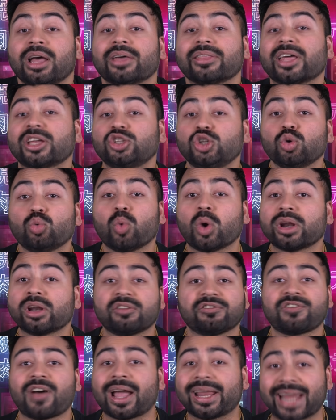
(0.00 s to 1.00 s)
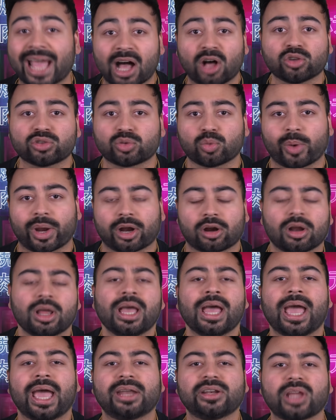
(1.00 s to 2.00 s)
that you wouldn't find elsewhere,
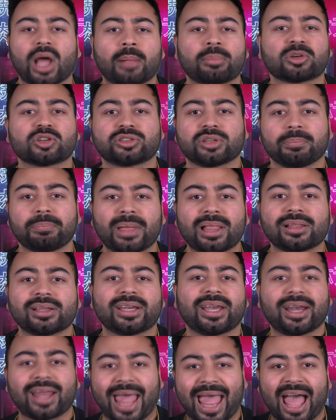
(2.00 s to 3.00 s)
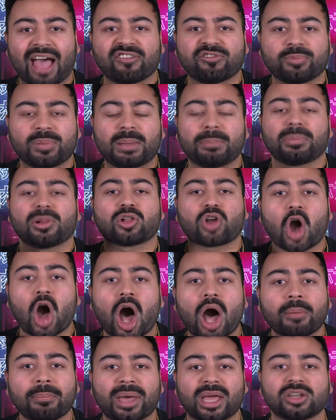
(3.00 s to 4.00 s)
and Tumblr's ability to have people
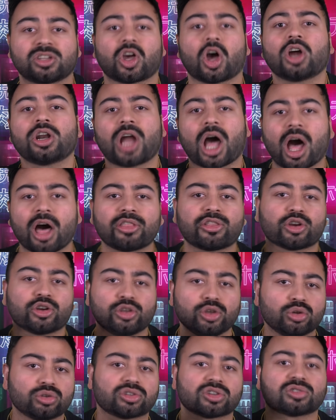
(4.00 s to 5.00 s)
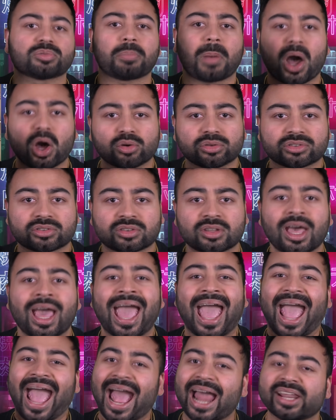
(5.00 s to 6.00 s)
comment on other users' posts,
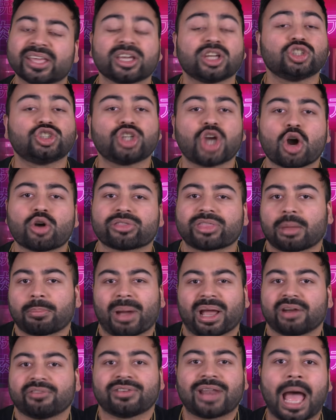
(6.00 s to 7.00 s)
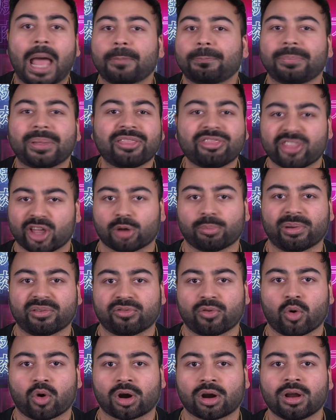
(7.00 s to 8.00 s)
adding a joke that might have not been there
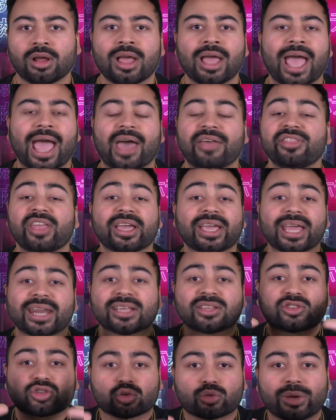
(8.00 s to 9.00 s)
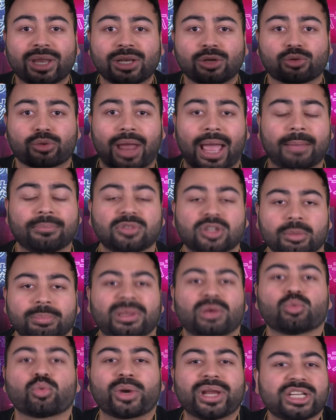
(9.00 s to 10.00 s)
before, and then getting screen grabbed to
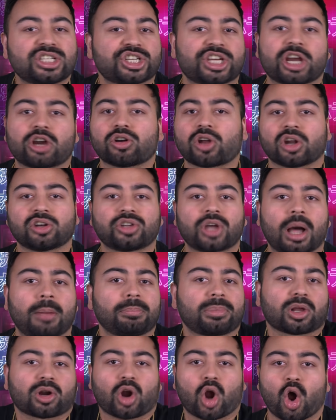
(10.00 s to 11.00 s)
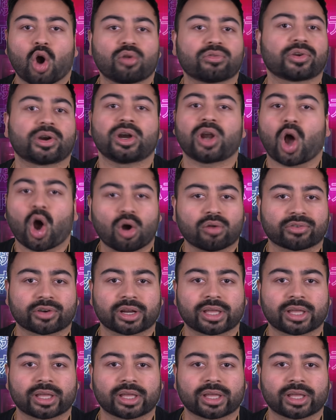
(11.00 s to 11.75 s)
be reshared on Tumblr over and over